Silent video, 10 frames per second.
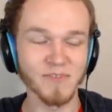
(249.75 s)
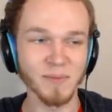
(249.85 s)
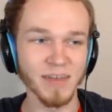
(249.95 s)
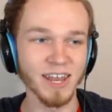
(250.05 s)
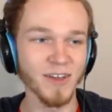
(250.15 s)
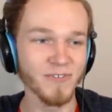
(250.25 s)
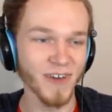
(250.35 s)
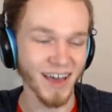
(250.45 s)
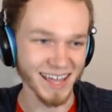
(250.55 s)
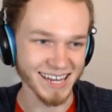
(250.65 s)
for me to
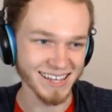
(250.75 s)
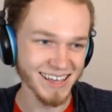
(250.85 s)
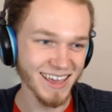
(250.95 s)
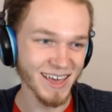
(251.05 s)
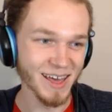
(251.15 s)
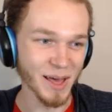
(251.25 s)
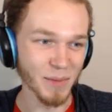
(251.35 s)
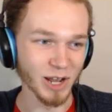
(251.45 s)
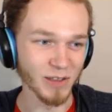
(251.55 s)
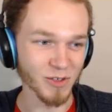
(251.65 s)
find
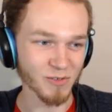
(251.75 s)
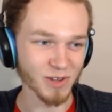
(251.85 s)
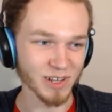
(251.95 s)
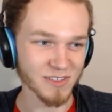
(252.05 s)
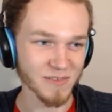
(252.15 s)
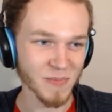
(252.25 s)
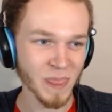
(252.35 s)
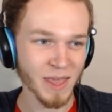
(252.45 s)
all of those riddles.